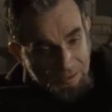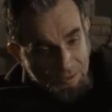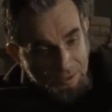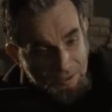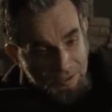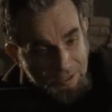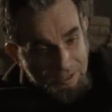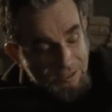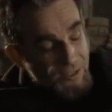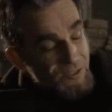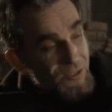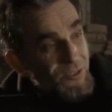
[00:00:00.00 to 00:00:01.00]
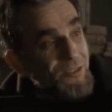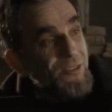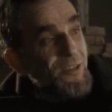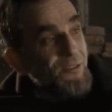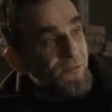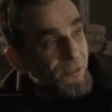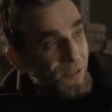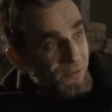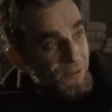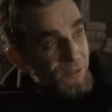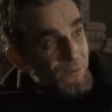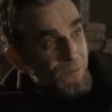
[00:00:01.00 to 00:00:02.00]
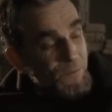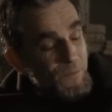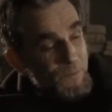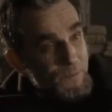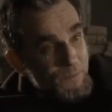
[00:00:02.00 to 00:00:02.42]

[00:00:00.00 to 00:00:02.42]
Euclid says this is self-evident.